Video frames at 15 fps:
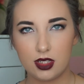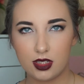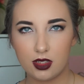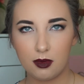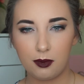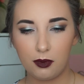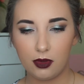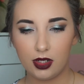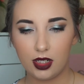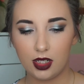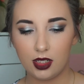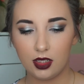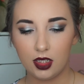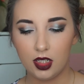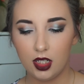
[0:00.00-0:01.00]

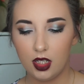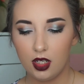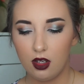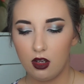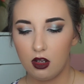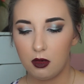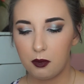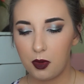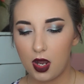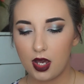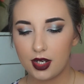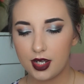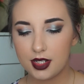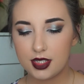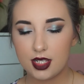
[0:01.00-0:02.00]
disappointing
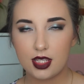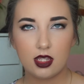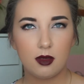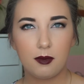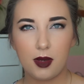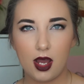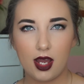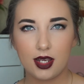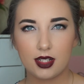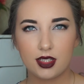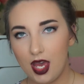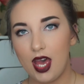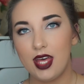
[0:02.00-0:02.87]
product in the box.